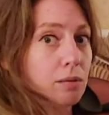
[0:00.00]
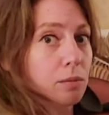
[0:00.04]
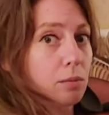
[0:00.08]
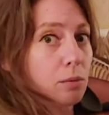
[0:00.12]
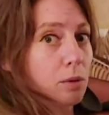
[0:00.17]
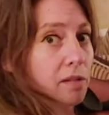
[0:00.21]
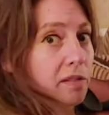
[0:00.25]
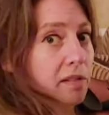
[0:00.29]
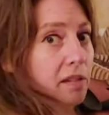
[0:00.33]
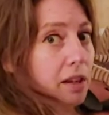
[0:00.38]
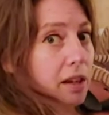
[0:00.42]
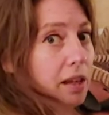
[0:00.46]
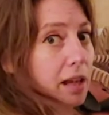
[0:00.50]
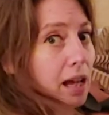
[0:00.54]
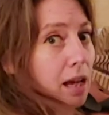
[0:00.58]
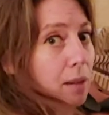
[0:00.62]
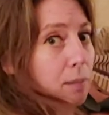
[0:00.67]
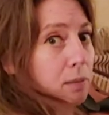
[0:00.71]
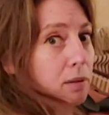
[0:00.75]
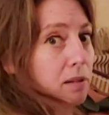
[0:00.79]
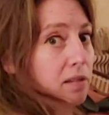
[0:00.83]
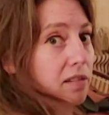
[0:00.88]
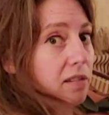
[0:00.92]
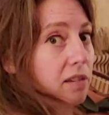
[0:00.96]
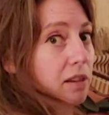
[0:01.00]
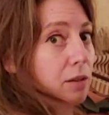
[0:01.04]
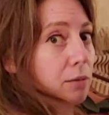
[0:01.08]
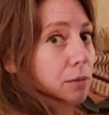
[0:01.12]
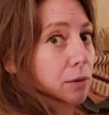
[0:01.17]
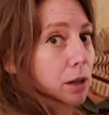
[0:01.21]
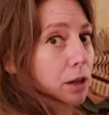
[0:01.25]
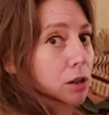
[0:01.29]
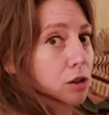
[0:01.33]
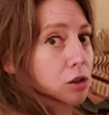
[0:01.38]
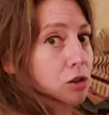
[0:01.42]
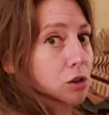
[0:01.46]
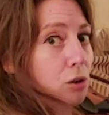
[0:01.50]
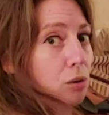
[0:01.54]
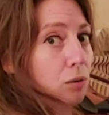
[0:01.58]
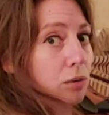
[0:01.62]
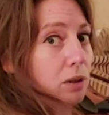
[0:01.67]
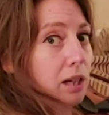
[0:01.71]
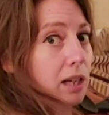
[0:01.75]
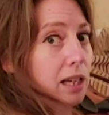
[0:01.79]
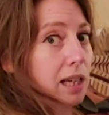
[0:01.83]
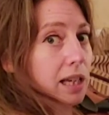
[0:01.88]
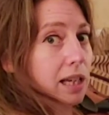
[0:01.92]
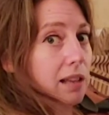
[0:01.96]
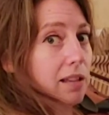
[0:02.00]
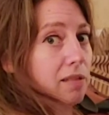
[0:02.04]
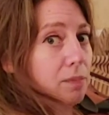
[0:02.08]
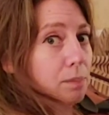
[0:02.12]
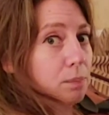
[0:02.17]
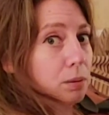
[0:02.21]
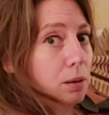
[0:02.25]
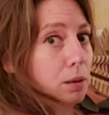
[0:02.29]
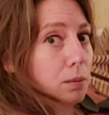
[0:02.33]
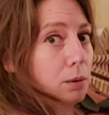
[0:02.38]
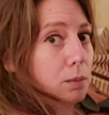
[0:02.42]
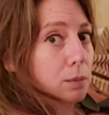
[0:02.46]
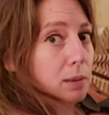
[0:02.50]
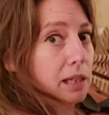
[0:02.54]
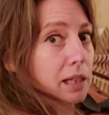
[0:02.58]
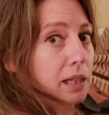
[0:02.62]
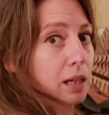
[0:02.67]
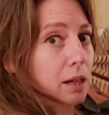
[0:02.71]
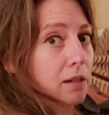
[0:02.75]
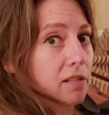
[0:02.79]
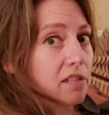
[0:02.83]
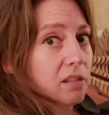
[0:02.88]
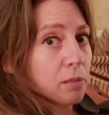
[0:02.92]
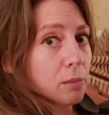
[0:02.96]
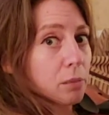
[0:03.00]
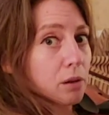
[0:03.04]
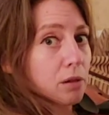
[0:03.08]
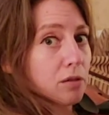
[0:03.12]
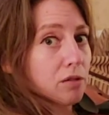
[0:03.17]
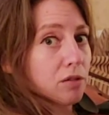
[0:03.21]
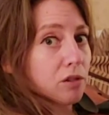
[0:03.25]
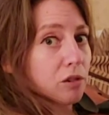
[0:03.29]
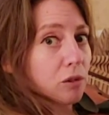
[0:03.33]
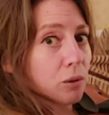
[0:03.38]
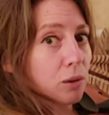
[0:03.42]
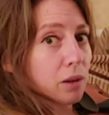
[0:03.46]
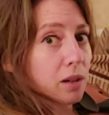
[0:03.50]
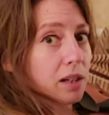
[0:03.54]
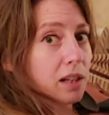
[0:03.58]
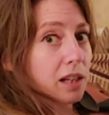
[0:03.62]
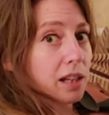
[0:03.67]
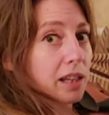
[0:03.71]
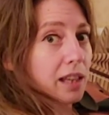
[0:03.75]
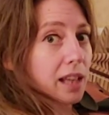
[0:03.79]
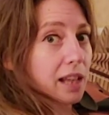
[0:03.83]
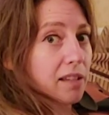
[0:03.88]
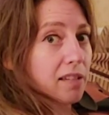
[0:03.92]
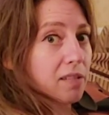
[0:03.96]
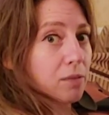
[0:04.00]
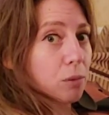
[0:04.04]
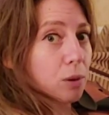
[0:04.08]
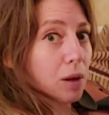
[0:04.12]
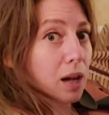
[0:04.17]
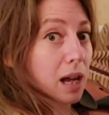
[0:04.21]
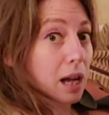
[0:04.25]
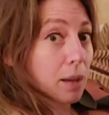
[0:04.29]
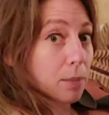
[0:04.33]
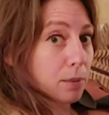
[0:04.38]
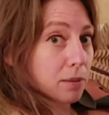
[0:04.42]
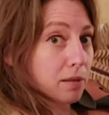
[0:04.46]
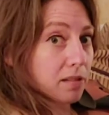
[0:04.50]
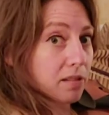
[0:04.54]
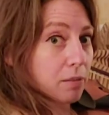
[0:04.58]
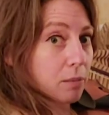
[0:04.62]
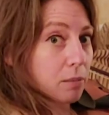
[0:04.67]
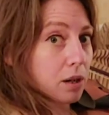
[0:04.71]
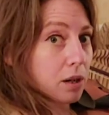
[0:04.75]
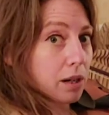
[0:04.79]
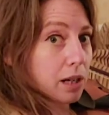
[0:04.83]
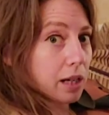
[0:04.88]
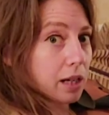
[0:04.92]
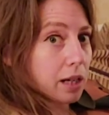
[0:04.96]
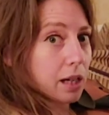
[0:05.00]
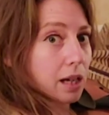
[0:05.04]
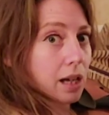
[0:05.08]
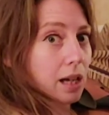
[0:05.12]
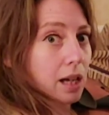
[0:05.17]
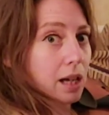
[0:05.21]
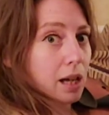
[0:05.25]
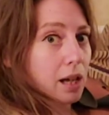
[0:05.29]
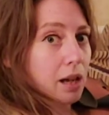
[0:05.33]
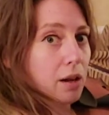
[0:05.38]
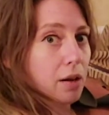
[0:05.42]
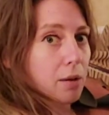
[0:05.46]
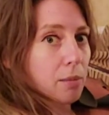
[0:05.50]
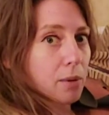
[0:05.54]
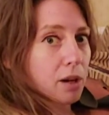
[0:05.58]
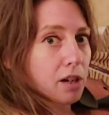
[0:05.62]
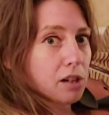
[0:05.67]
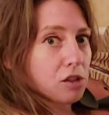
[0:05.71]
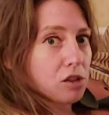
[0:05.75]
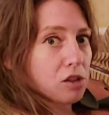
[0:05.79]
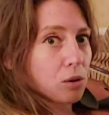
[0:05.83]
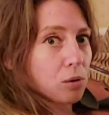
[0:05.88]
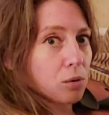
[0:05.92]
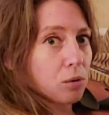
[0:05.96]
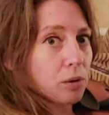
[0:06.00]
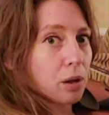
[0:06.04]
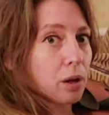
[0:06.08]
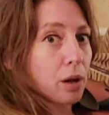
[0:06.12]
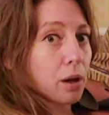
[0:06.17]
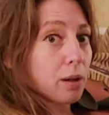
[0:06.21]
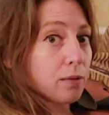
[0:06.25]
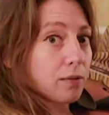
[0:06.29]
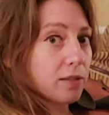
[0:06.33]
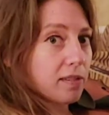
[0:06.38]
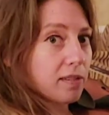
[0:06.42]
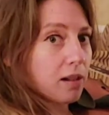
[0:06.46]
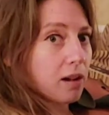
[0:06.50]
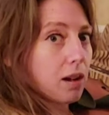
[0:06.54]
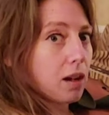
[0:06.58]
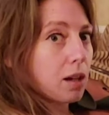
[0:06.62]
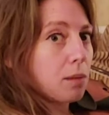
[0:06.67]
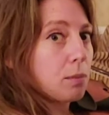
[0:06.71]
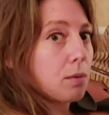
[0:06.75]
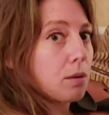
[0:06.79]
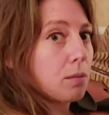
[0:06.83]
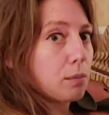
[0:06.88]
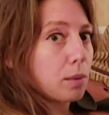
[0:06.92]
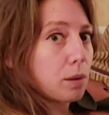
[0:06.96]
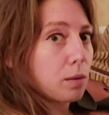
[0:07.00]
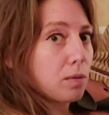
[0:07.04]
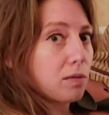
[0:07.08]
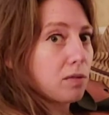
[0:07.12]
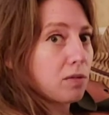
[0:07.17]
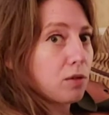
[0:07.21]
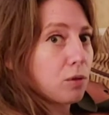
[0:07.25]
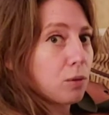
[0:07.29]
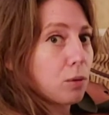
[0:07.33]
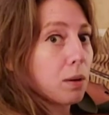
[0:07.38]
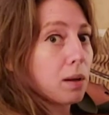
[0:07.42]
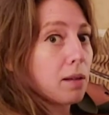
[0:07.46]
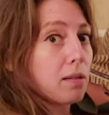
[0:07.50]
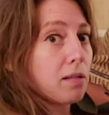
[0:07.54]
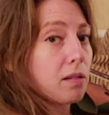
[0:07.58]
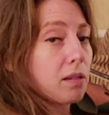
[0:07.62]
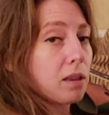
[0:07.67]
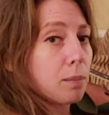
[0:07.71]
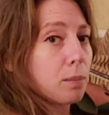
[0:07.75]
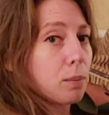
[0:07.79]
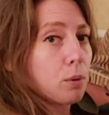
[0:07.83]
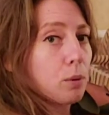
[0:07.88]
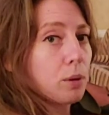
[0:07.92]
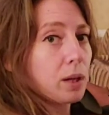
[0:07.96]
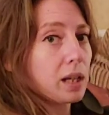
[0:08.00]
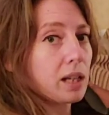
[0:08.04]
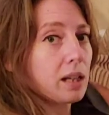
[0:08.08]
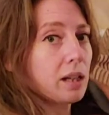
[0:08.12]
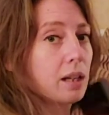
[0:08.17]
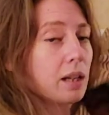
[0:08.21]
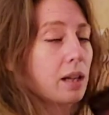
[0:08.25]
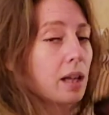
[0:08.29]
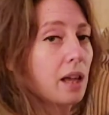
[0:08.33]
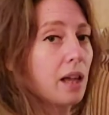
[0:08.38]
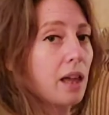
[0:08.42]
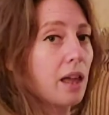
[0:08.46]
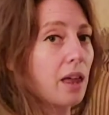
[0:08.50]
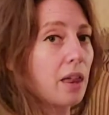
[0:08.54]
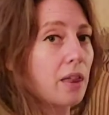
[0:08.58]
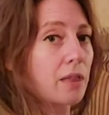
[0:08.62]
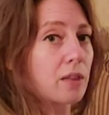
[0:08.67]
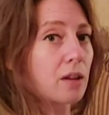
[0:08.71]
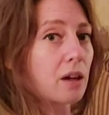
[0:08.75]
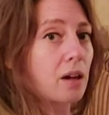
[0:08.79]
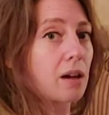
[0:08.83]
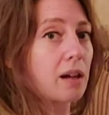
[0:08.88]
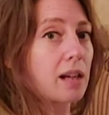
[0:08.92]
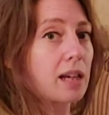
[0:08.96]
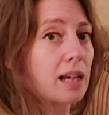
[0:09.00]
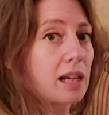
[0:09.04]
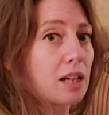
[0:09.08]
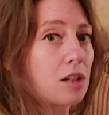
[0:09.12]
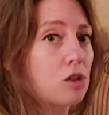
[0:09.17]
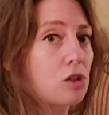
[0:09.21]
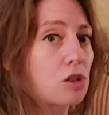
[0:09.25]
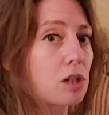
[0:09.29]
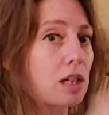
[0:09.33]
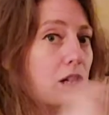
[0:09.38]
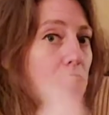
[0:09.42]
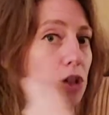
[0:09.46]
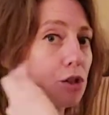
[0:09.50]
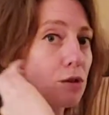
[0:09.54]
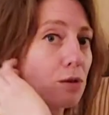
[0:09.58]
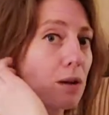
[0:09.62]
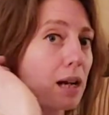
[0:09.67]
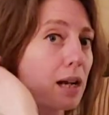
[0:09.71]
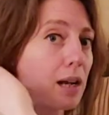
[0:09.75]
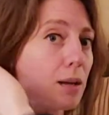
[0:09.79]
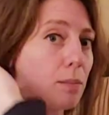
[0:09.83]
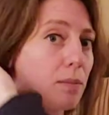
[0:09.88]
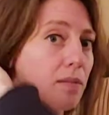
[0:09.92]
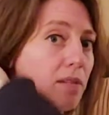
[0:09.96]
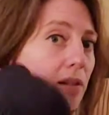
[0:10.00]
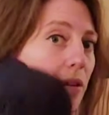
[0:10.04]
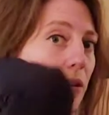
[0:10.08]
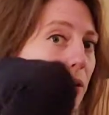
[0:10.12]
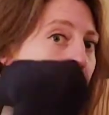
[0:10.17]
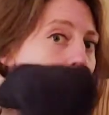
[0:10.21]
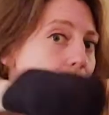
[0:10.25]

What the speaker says: what's going to happen to the right shoulder? It's probably going to move forward, and that's what happened to mine. My shoulder over time moved forward to the point that I actually trapped